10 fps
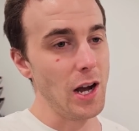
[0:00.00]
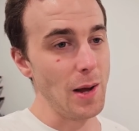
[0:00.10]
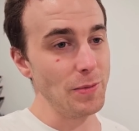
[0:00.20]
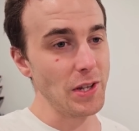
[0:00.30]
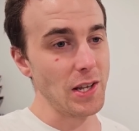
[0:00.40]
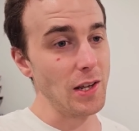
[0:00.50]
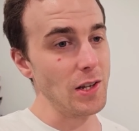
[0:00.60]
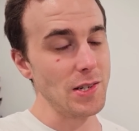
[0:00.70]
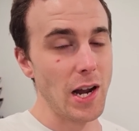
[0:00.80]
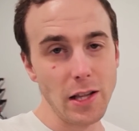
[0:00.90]
I'm thinking
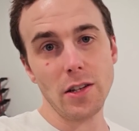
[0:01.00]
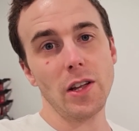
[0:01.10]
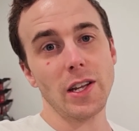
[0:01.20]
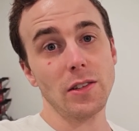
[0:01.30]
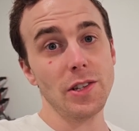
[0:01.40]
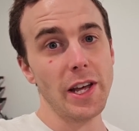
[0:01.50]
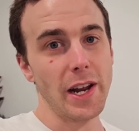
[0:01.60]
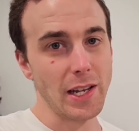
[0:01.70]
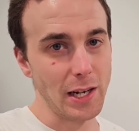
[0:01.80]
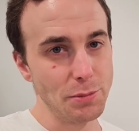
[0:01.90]
it's highly likely
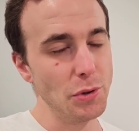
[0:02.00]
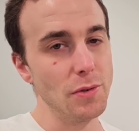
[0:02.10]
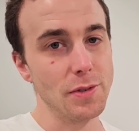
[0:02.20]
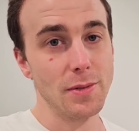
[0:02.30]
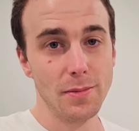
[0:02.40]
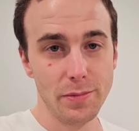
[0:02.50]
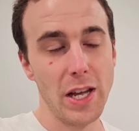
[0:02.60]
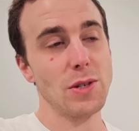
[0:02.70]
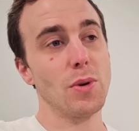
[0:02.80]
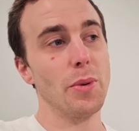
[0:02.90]
that I get approved.
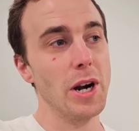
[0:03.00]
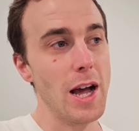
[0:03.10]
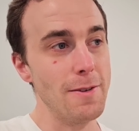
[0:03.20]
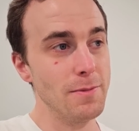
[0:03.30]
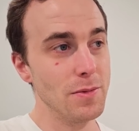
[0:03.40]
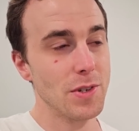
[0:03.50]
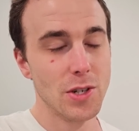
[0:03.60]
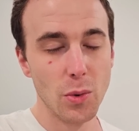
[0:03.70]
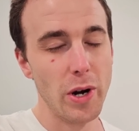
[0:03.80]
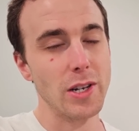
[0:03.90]
That's where we're at.
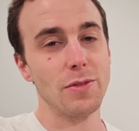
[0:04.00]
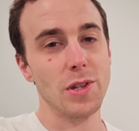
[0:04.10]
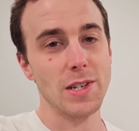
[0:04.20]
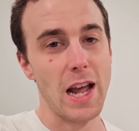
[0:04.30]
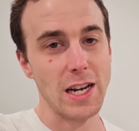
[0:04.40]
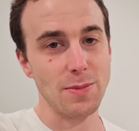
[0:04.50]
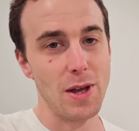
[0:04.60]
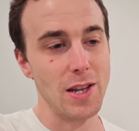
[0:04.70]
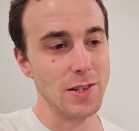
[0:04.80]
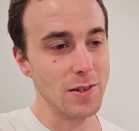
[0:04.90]
Still waiting for the tax
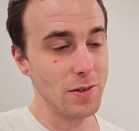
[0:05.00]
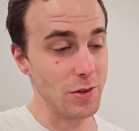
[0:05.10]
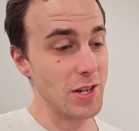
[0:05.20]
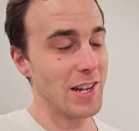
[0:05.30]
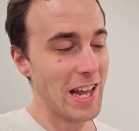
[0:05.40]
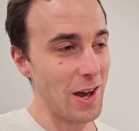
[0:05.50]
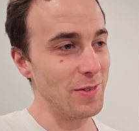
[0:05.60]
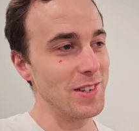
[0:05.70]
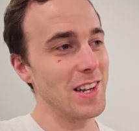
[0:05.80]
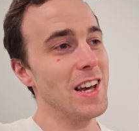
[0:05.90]
man or the
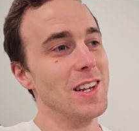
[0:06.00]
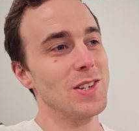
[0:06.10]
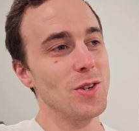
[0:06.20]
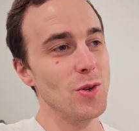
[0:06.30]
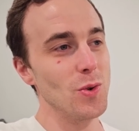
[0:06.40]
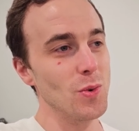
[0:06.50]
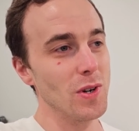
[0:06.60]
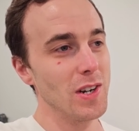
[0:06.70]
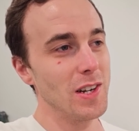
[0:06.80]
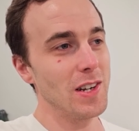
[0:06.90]
accountant
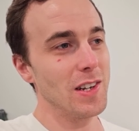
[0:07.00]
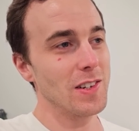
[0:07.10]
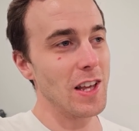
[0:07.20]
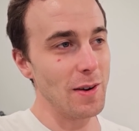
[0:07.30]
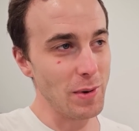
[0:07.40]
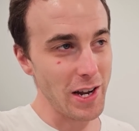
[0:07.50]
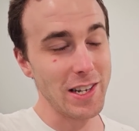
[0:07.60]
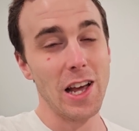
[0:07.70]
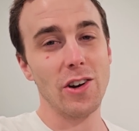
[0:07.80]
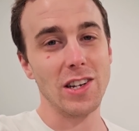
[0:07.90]
to get my
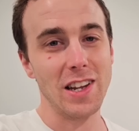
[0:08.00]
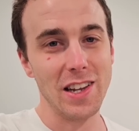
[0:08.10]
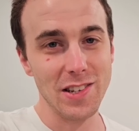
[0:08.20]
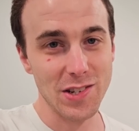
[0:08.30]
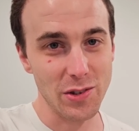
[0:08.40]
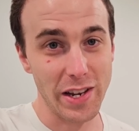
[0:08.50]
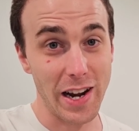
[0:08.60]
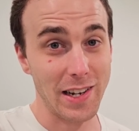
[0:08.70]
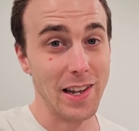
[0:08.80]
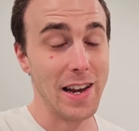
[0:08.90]
accounting done so that
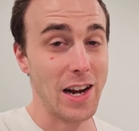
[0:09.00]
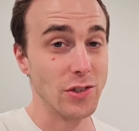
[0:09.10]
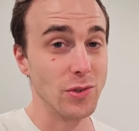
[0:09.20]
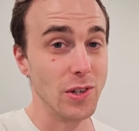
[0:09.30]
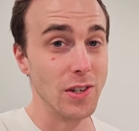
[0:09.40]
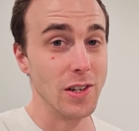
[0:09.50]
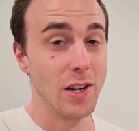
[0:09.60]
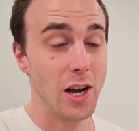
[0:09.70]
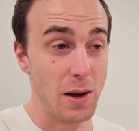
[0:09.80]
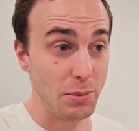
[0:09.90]
I can actually
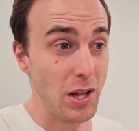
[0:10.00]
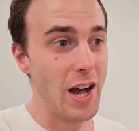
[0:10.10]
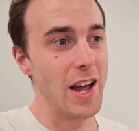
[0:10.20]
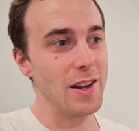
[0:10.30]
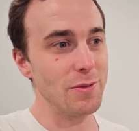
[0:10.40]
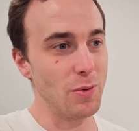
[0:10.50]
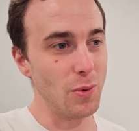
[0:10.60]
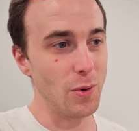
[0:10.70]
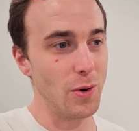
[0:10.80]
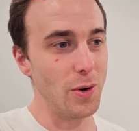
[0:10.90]
apply
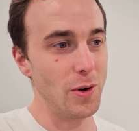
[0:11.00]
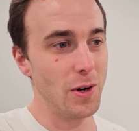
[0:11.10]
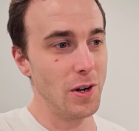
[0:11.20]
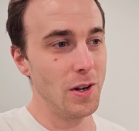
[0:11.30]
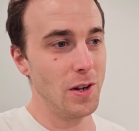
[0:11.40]
for